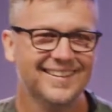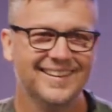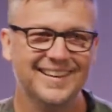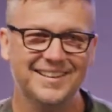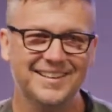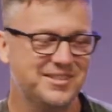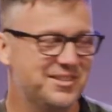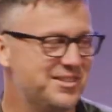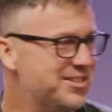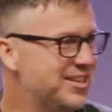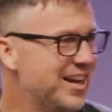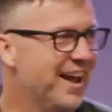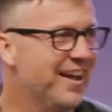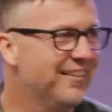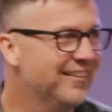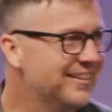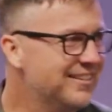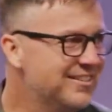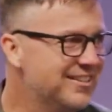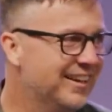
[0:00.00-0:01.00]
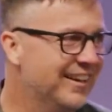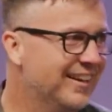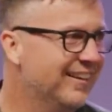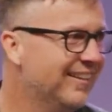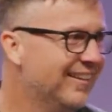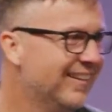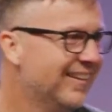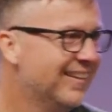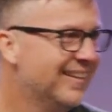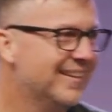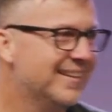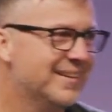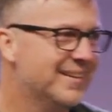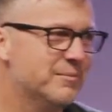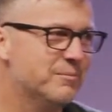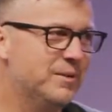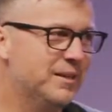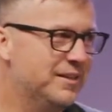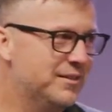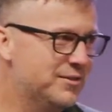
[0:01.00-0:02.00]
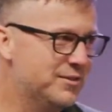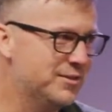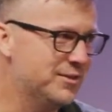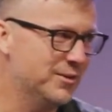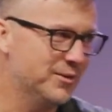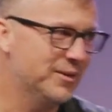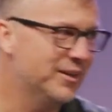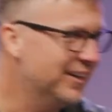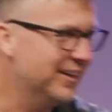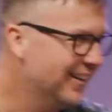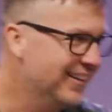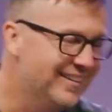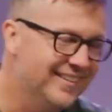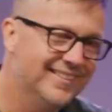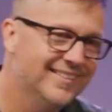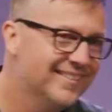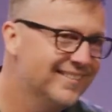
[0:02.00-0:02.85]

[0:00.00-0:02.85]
It's challenging. But it's so good.